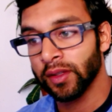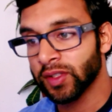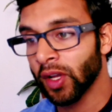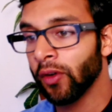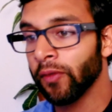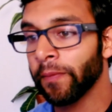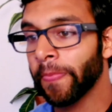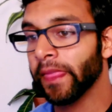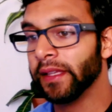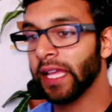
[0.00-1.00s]
So
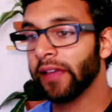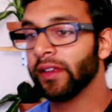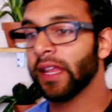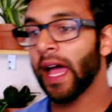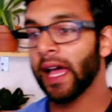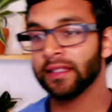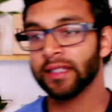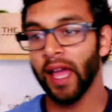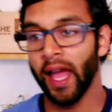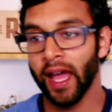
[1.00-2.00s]
David,
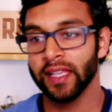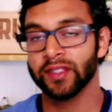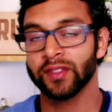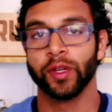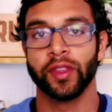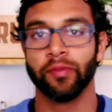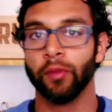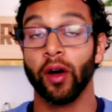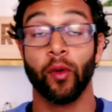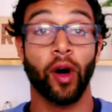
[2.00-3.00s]
as with,
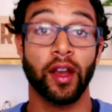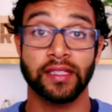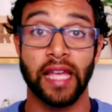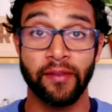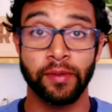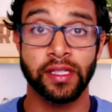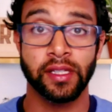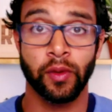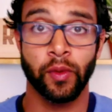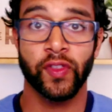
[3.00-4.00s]
honestly, I've been
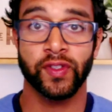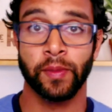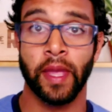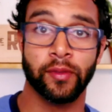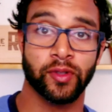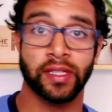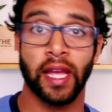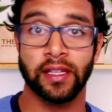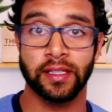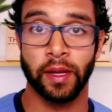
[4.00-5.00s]
dealing with some hamstring
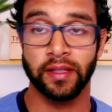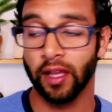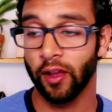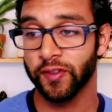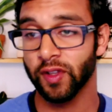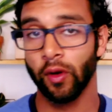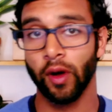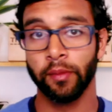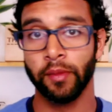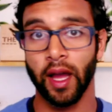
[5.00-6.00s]
tightness myself,
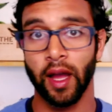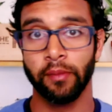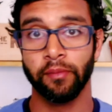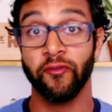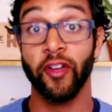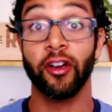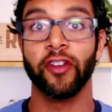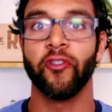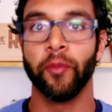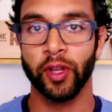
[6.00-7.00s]
so I'm
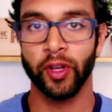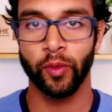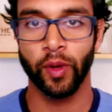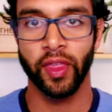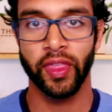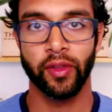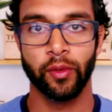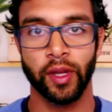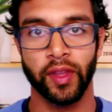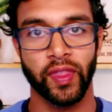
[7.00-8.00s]
very familiar with
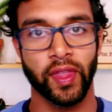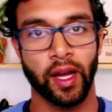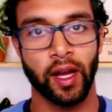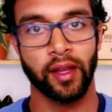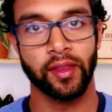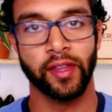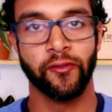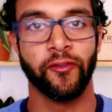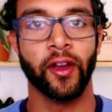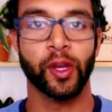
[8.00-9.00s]
the
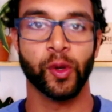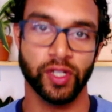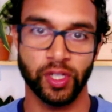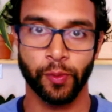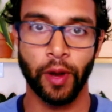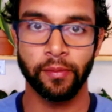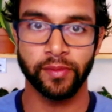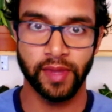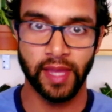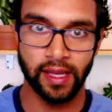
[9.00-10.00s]
very quintessential
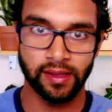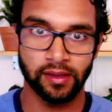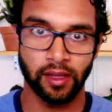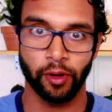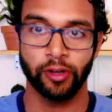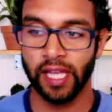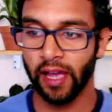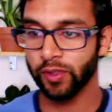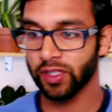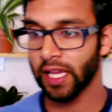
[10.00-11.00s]
problem that the runners
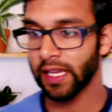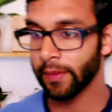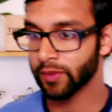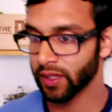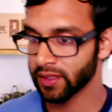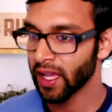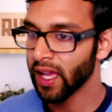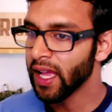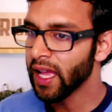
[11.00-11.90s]
have, which is tight hamstrings.